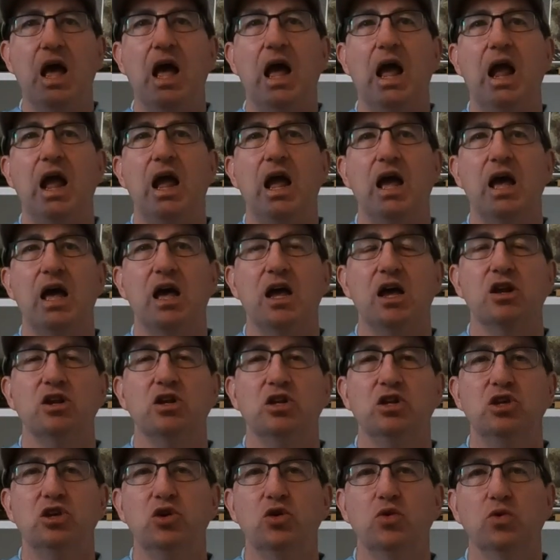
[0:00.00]

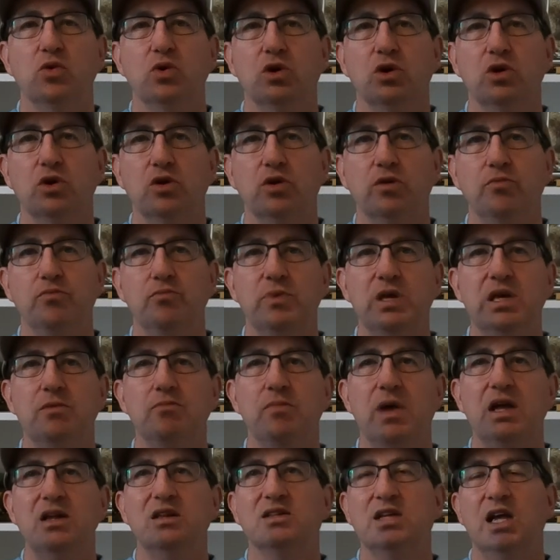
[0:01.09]
and you will be
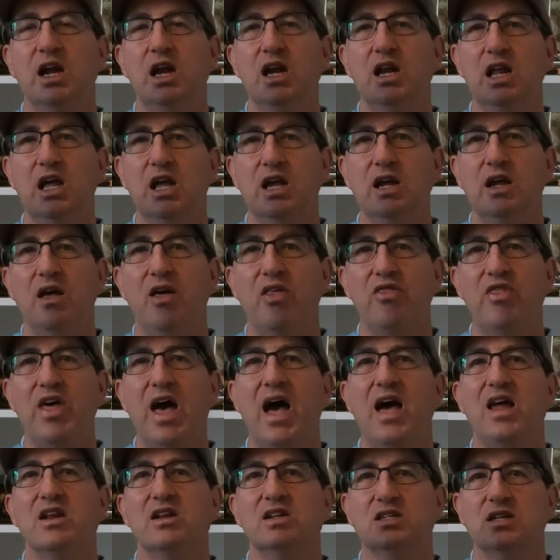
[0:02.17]
maintaining
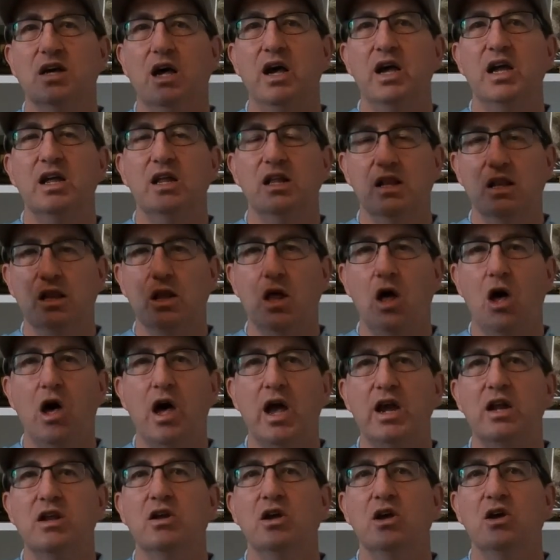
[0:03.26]
that tight
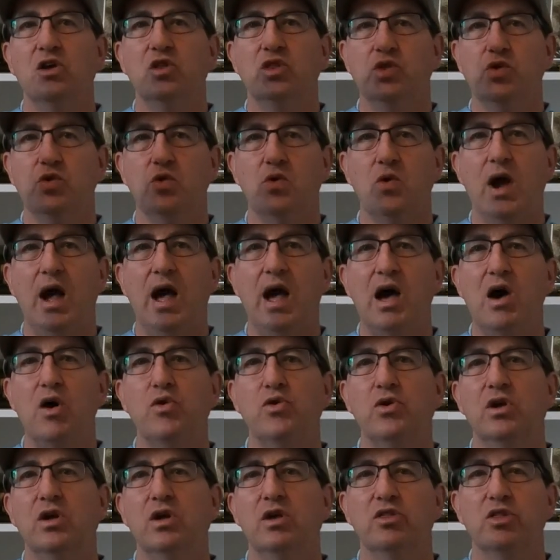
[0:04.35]
line
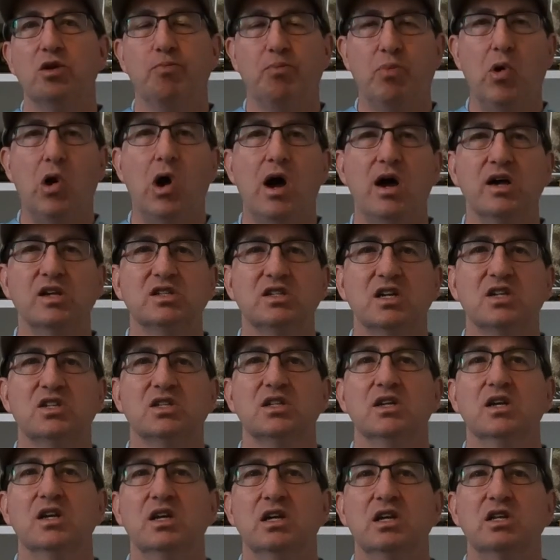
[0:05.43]
throughout the
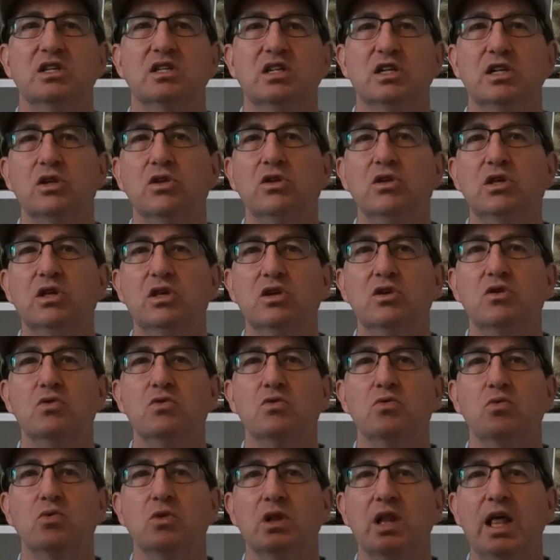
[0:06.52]
process until
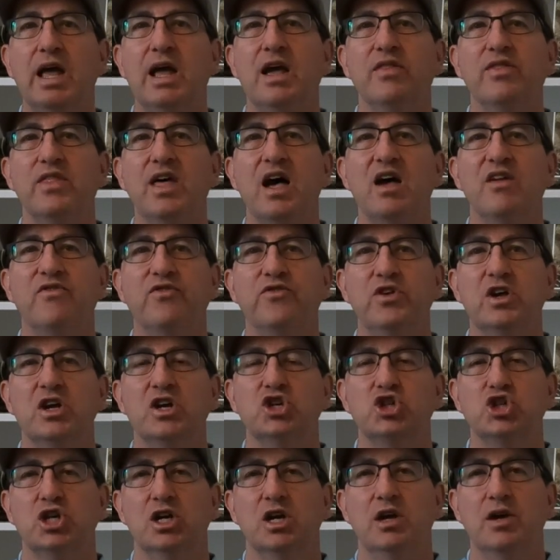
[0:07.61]
you land that
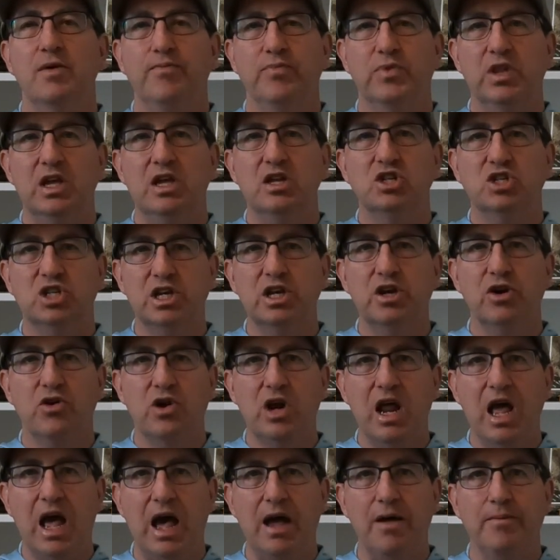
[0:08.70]
fish into your
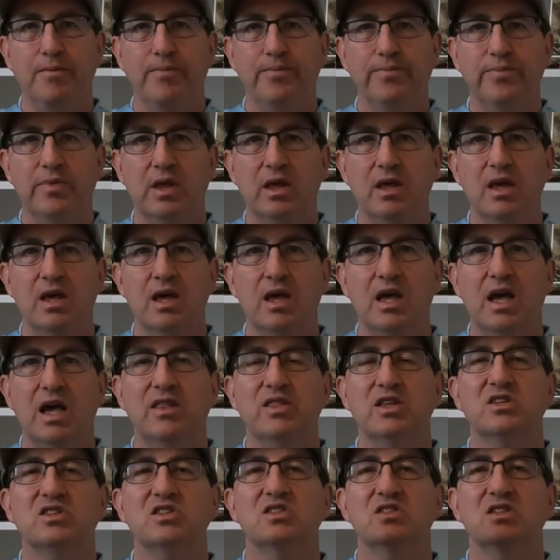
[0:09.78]
net.
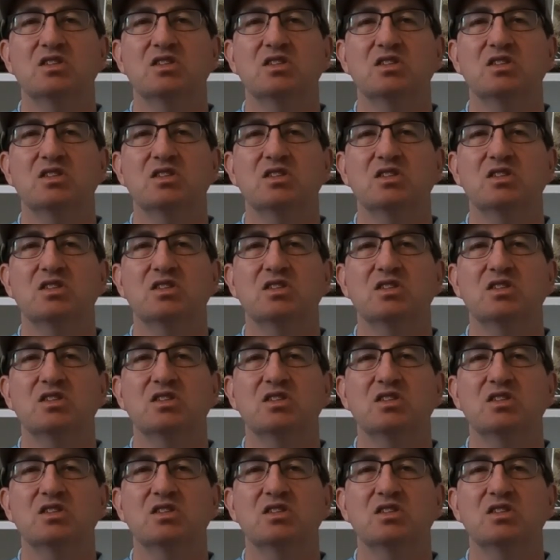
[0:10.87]
And this